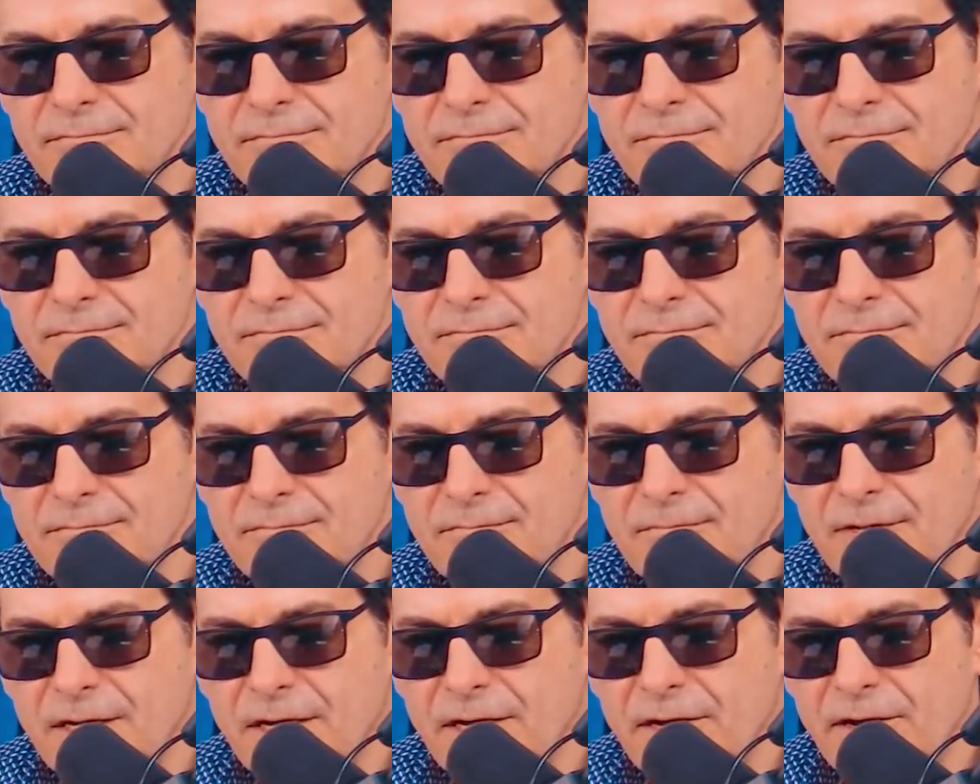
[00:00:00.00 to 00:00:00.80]

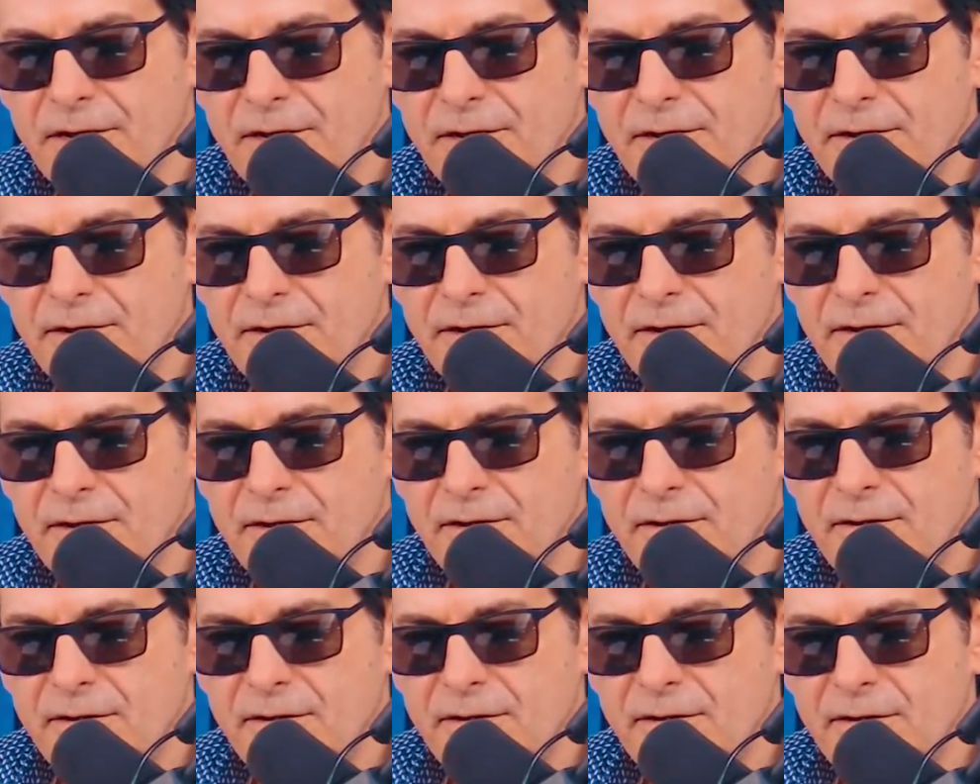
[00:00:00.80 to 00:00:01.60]

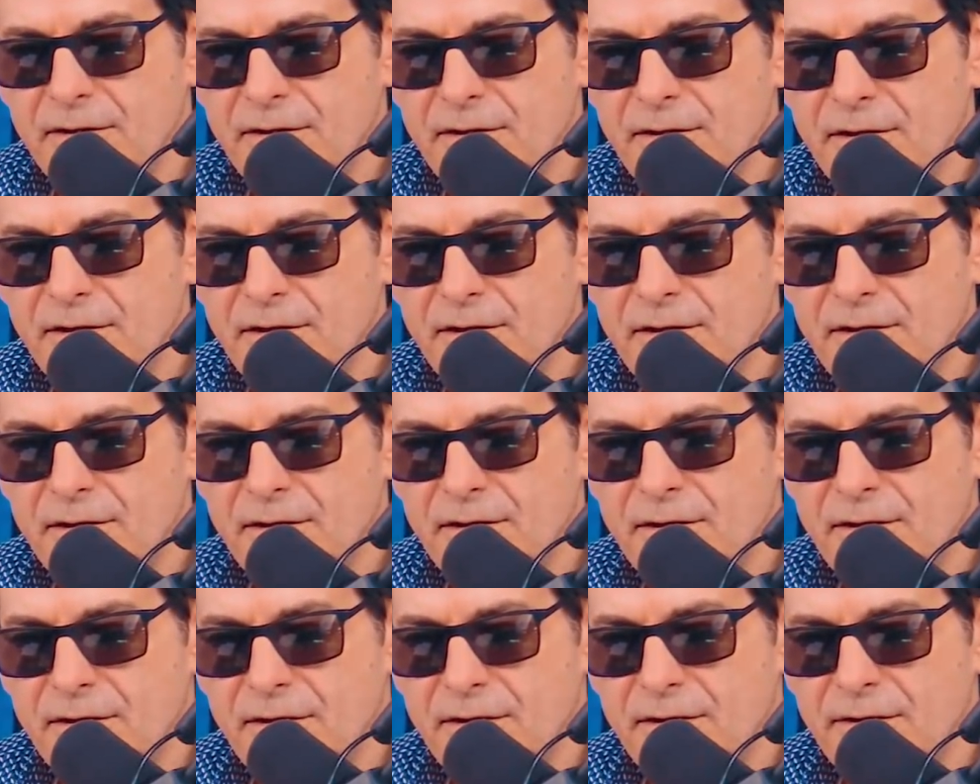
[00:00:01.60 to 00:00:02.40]

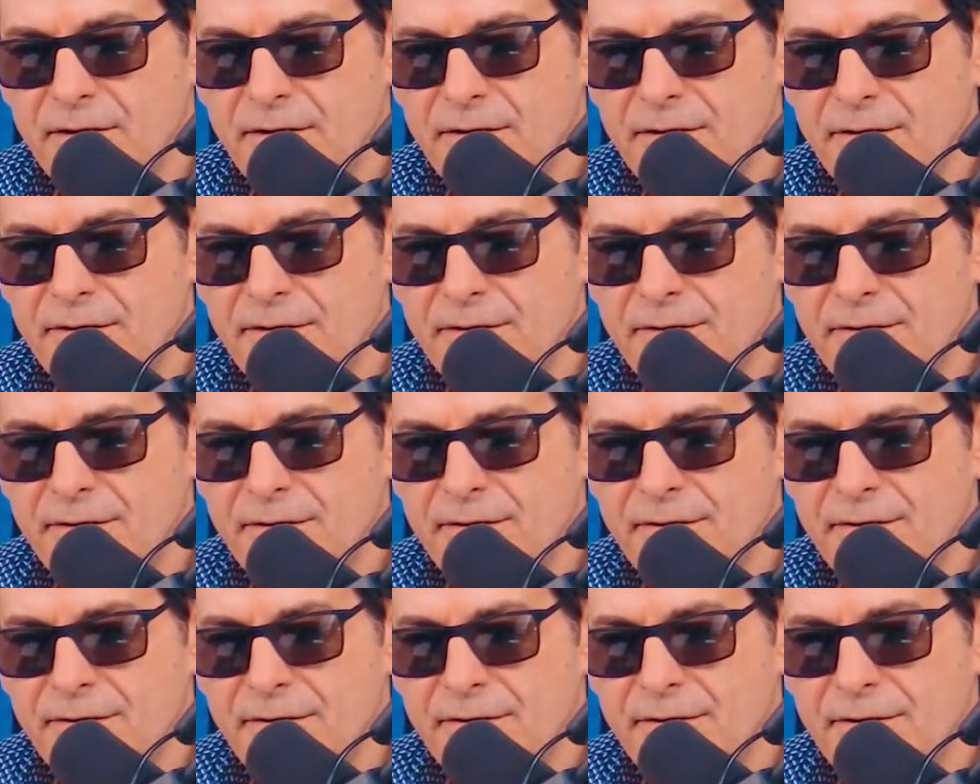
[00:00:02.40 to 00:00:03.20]

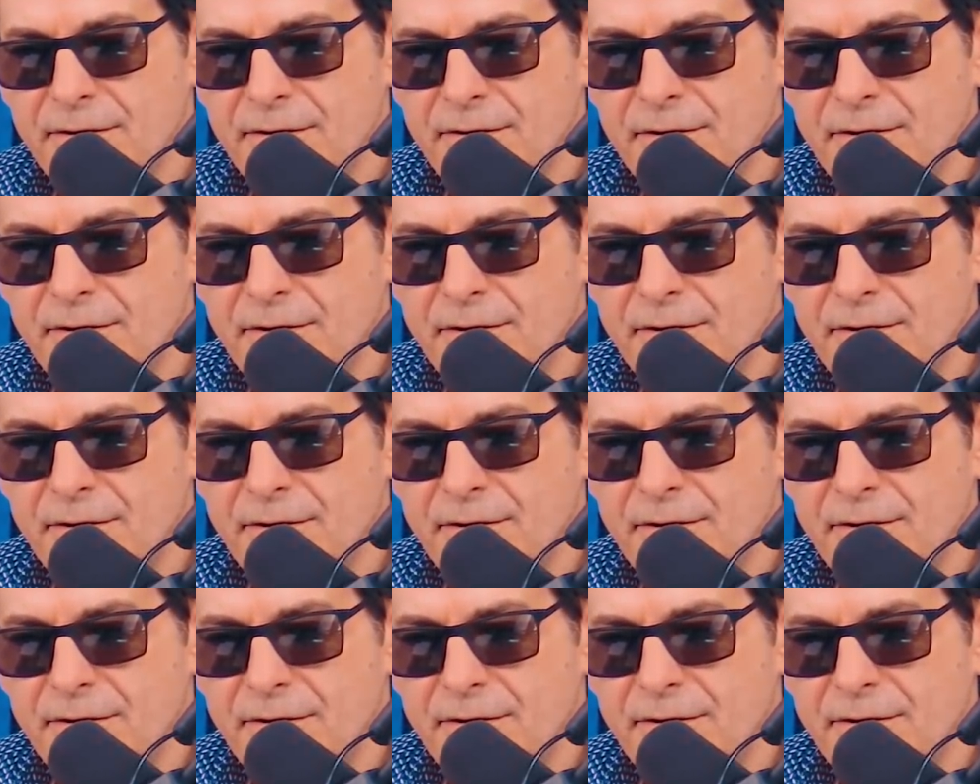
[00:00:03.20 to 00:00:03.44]
(not speaking)